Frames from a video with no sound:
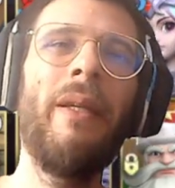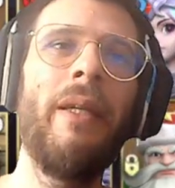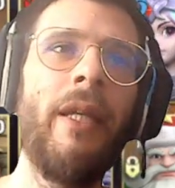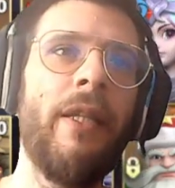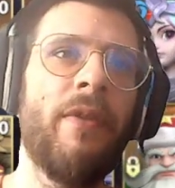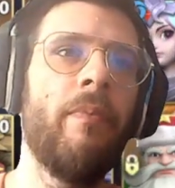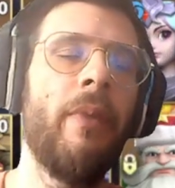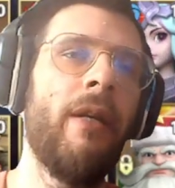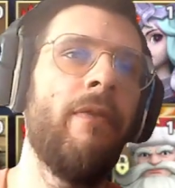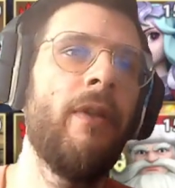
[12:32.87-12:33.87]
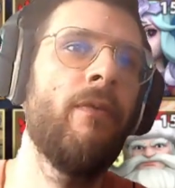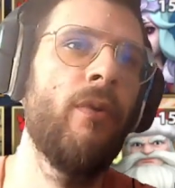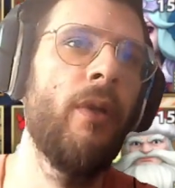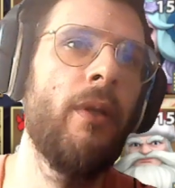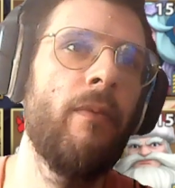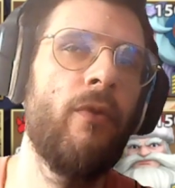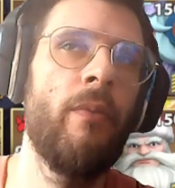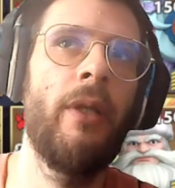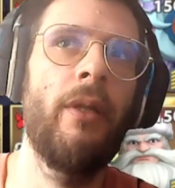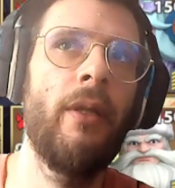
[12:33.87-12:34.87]
he doesn't benefit from
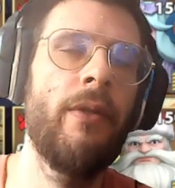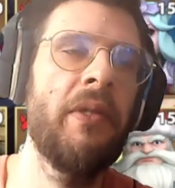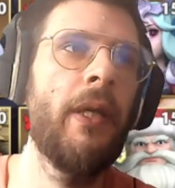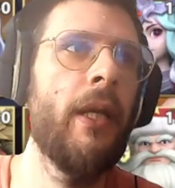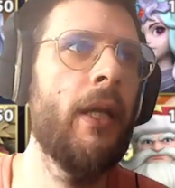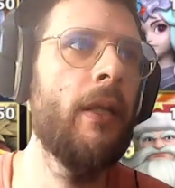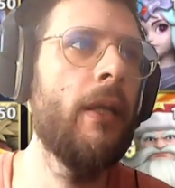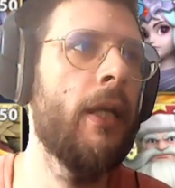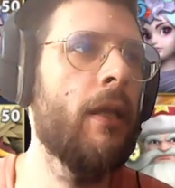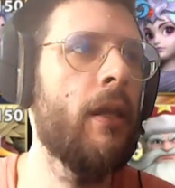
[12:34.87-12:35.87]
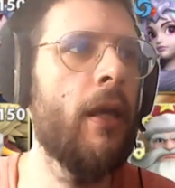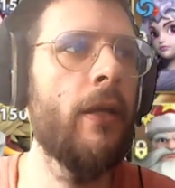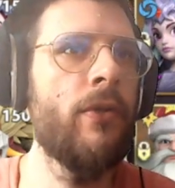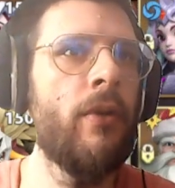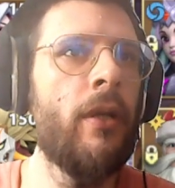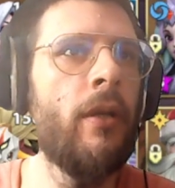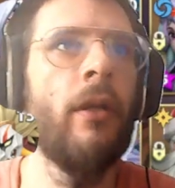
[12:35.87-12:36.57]
it. He doesn't gain anything extra.